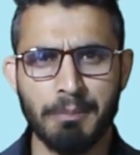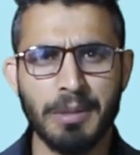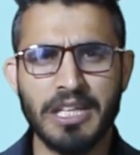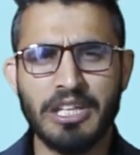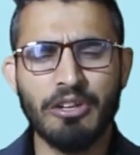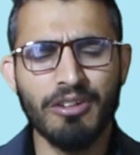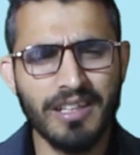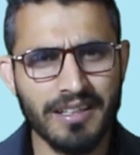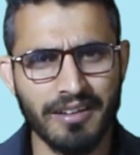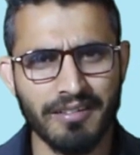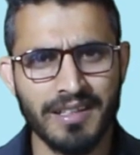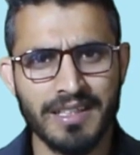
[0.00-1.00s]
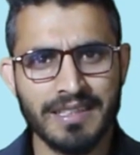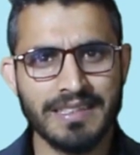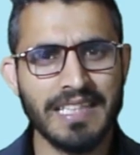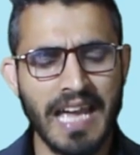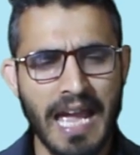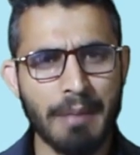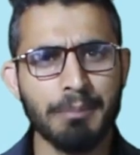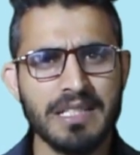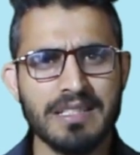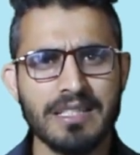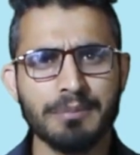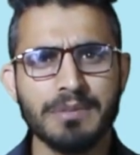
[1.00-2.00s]
The
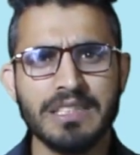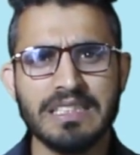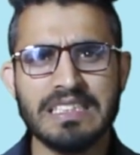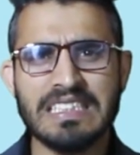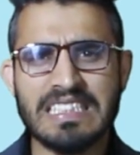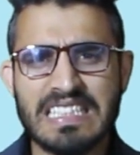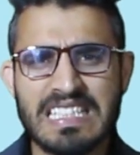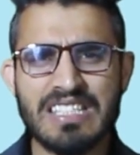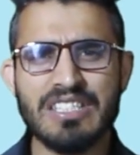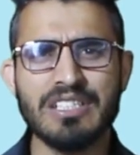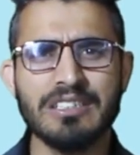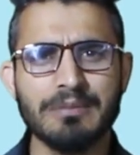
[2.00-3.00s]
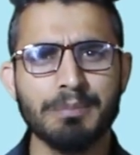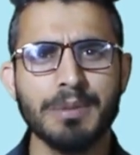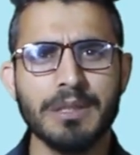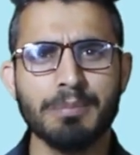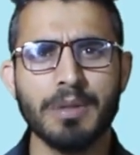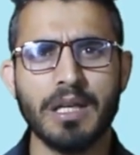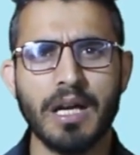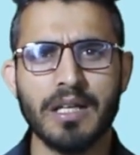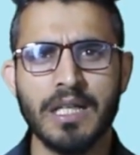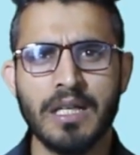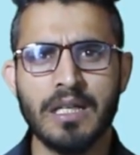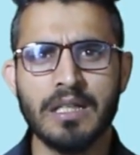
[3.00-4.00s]
habits of the Eastern people
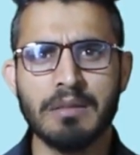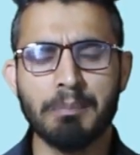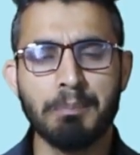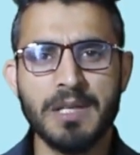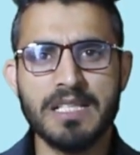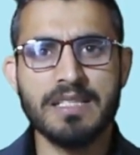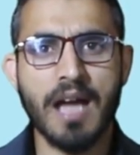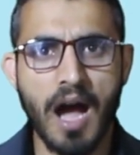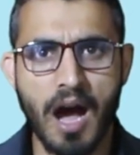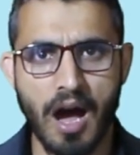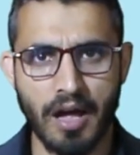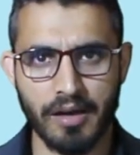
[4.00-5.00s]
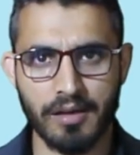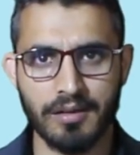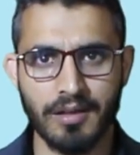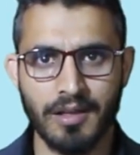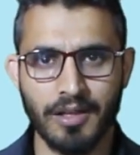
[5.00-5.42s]
are bizarre.